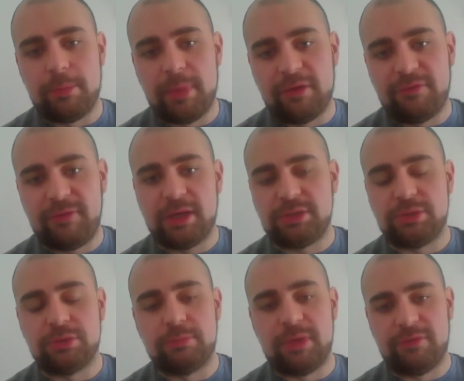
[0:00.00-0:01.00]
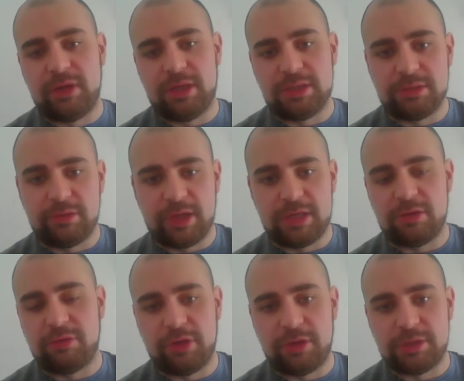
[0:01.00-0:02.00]
may affect your methylation status
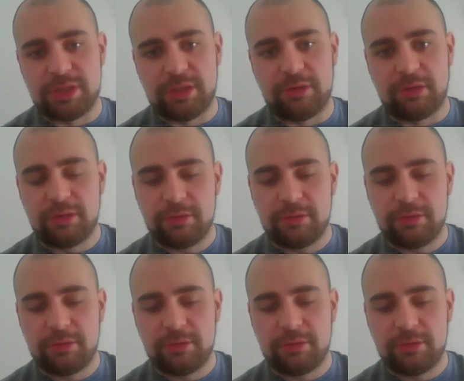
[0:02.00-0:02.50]
of certain genes.